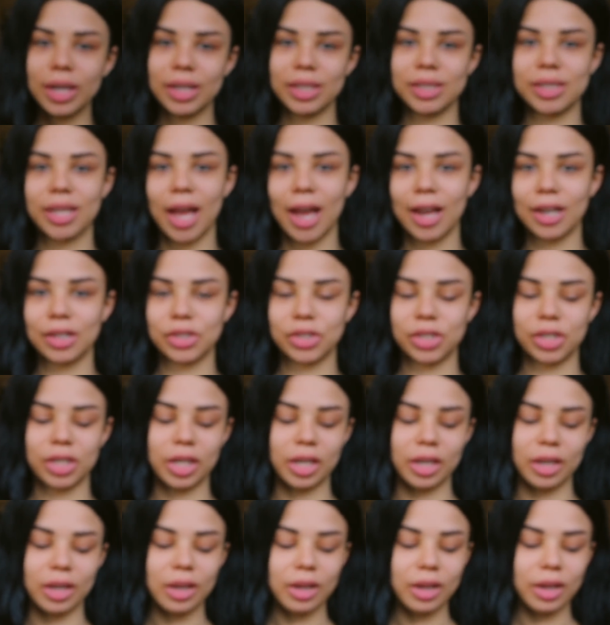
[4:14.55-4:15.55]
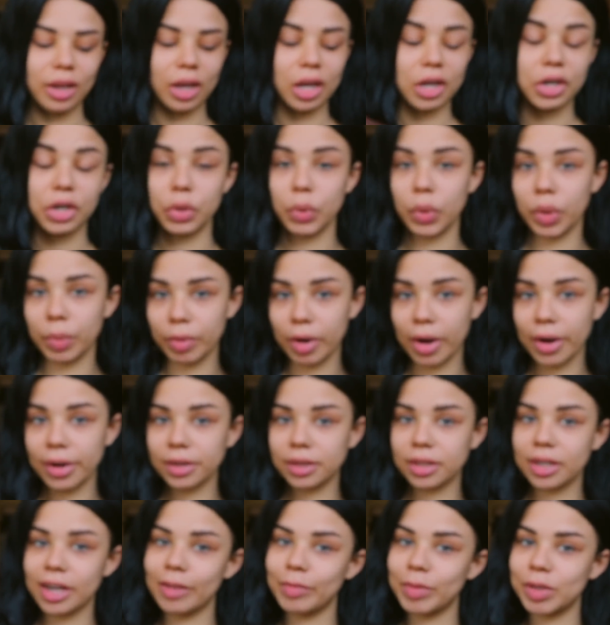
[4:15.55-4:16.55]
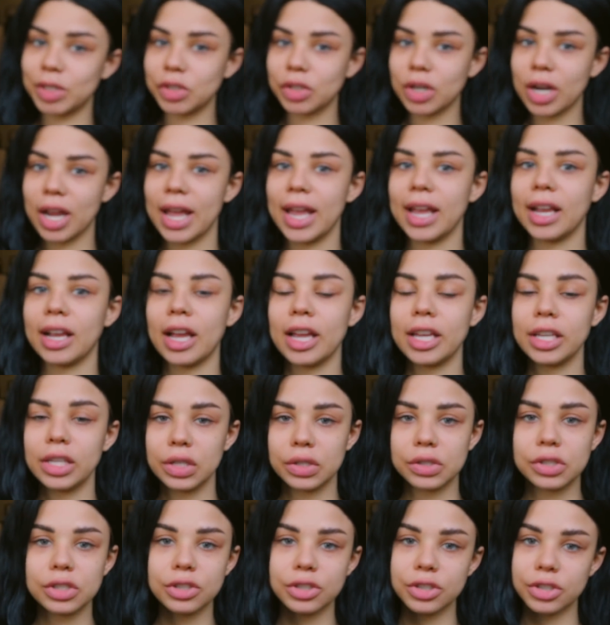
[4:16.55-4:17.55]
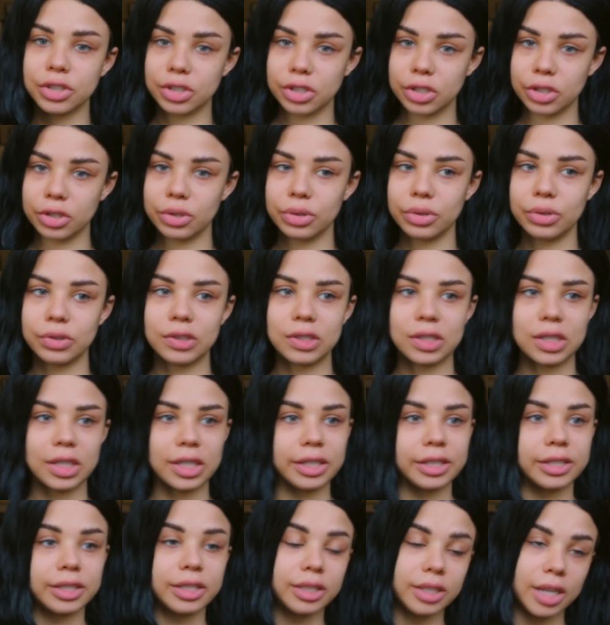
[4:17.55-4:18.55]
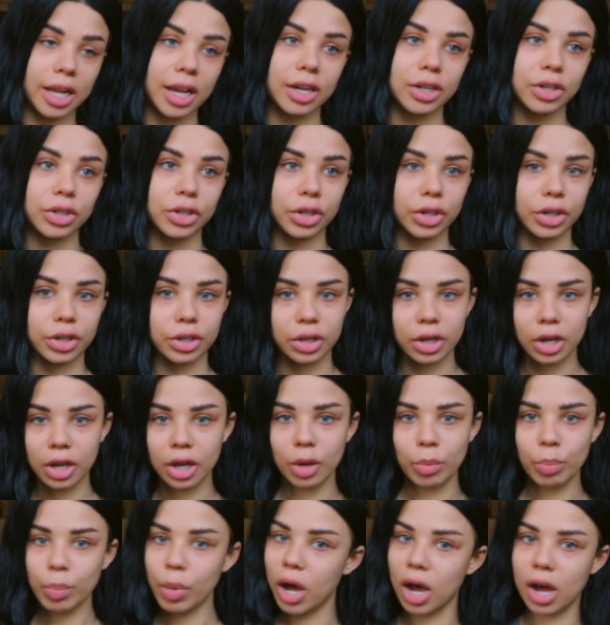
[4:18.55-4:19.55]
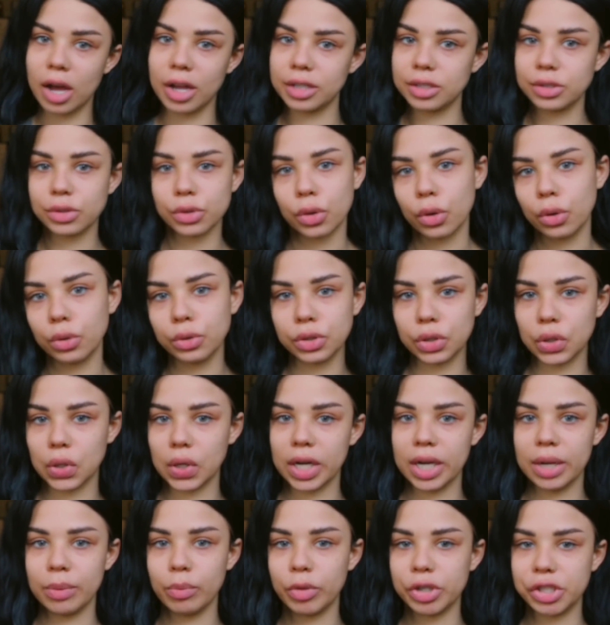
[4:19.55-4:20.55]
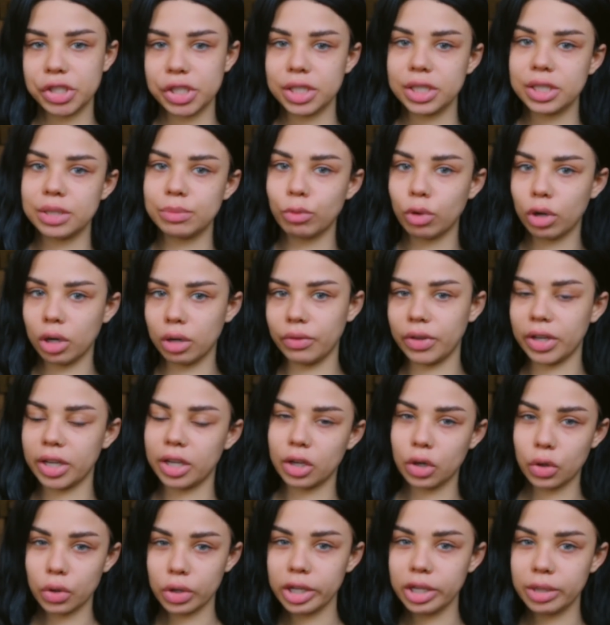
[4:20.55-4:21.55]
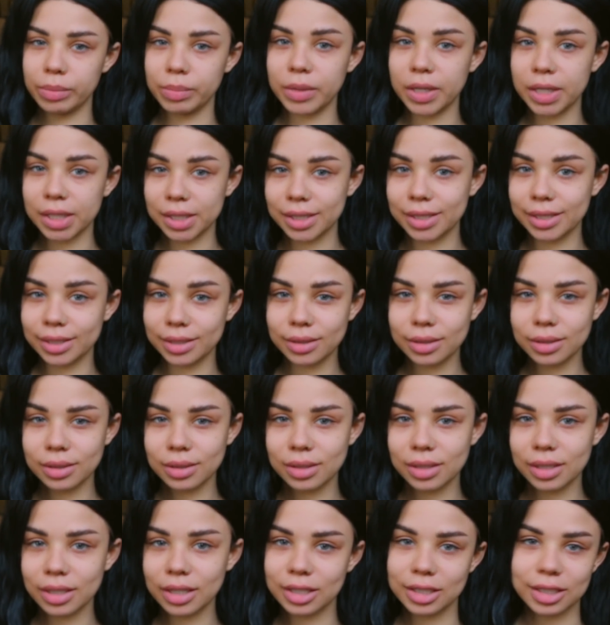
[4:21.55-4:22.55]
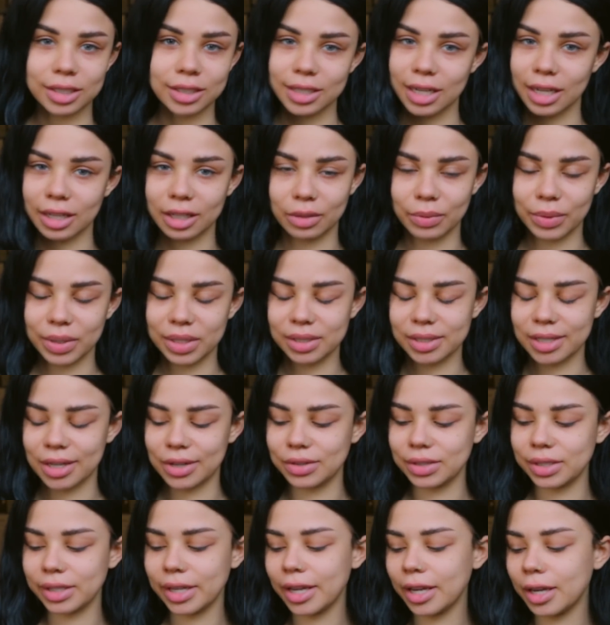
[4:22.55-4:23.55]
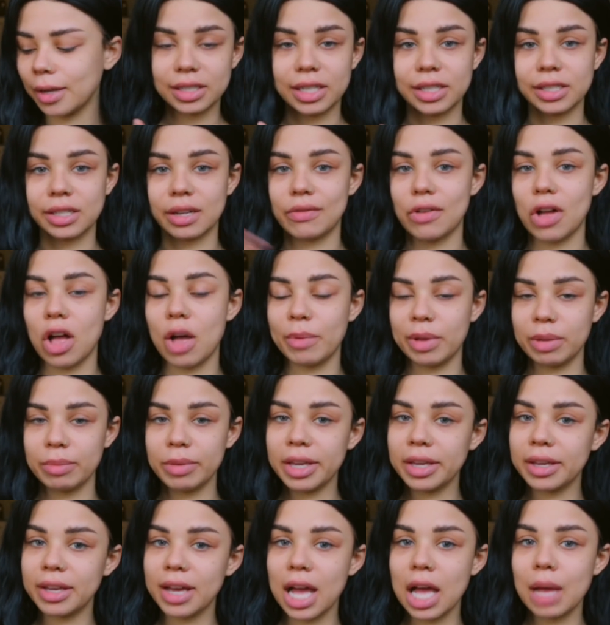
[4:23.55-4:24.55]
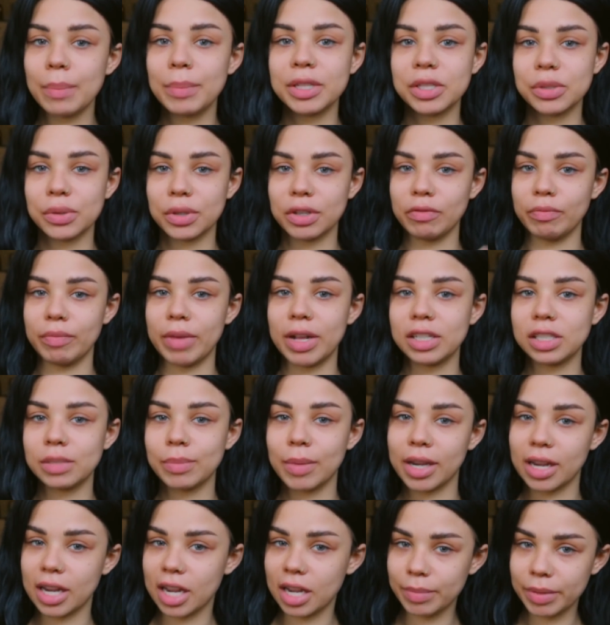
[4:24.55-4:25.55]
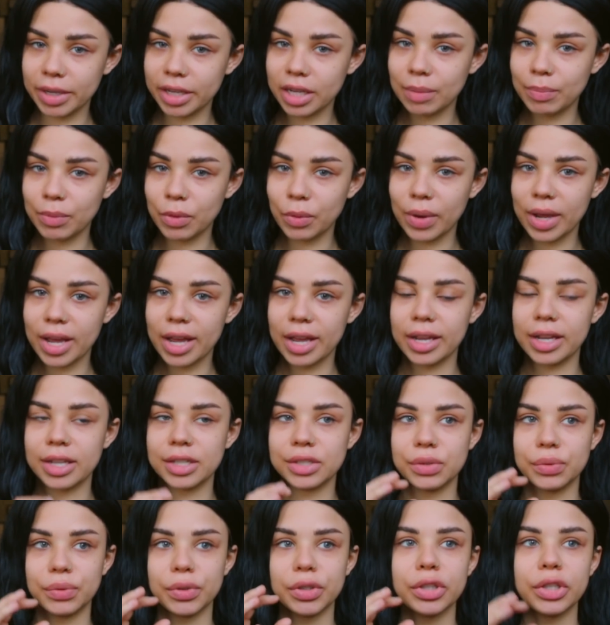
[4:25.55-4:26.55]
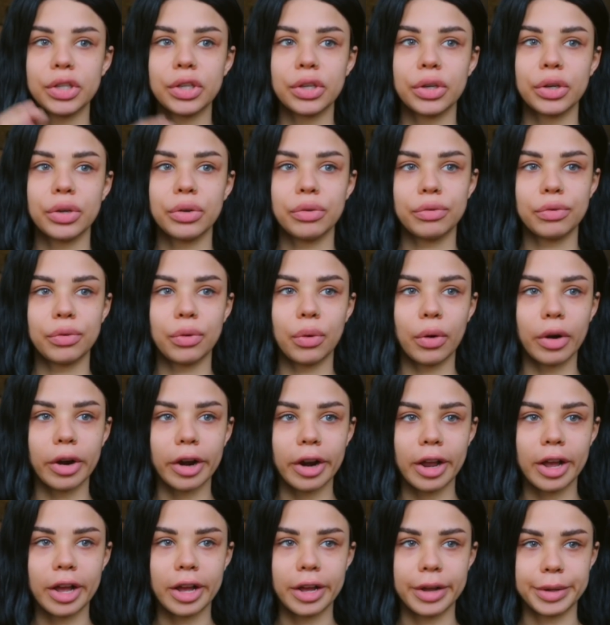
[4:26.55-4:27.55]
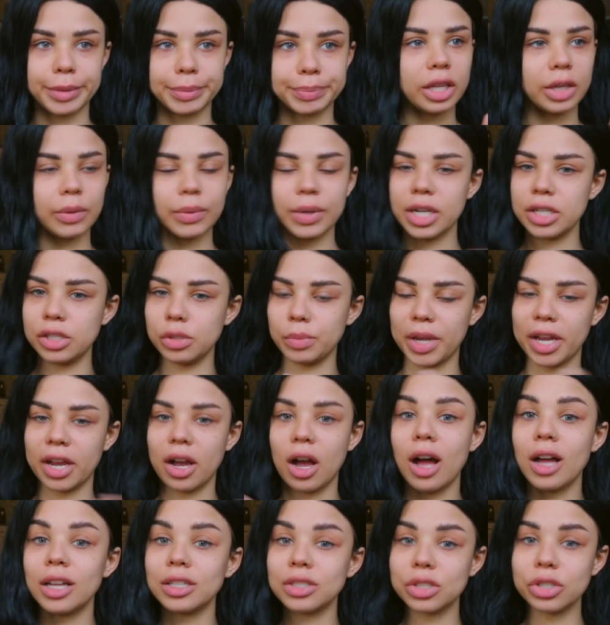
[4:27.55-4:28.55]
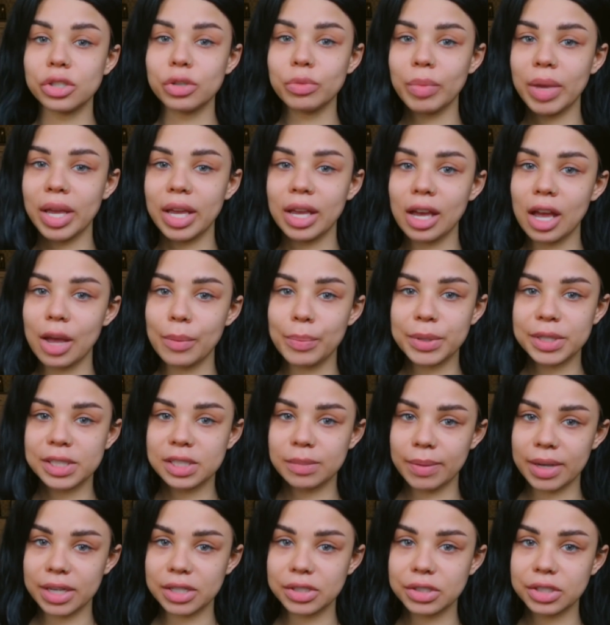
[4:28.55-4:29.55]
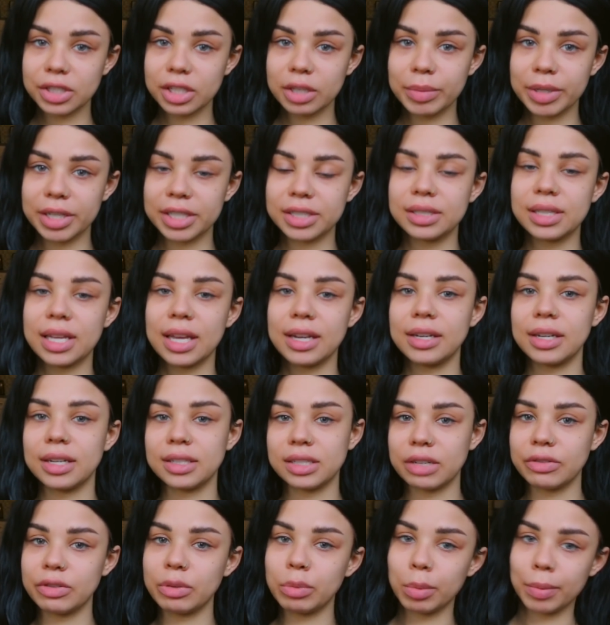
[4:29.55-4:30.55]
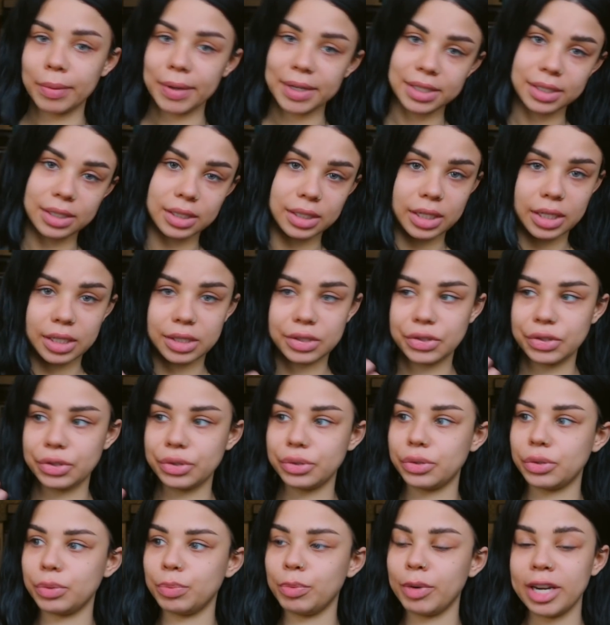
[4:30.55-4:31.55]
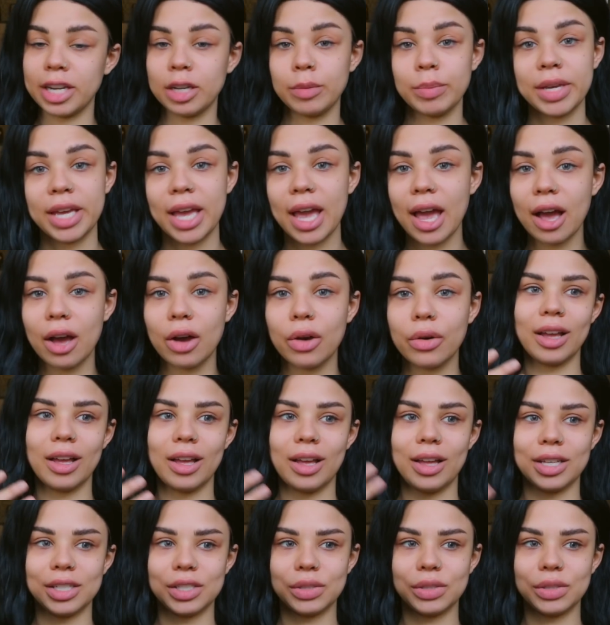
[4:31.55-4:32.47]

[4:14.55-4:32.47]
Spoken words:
is actually a newer product that I've been trying. I used to just use the standard Pond's Cold Cream, which is more of like a cream consistency. It's exactly what it sounds like. It takes off all my makeup. It sort of melts my eye makeup away. It's really good for like when I do my costume makeup, especially because that does have the propensity to break me out.